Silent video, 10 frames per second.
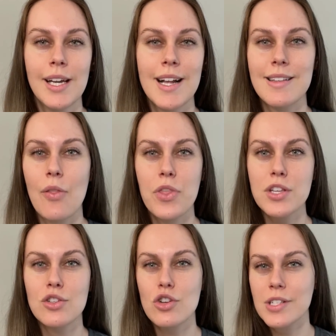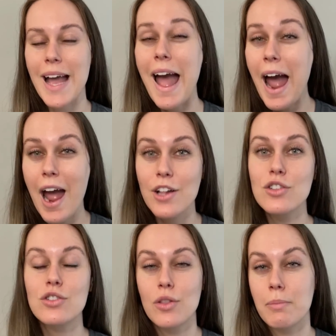is that this just
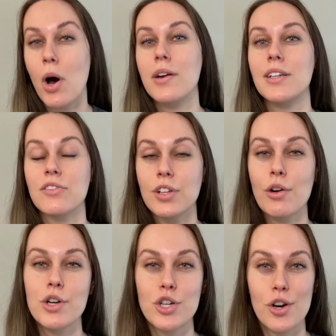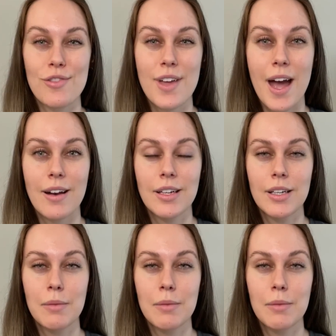adds to the body of literature that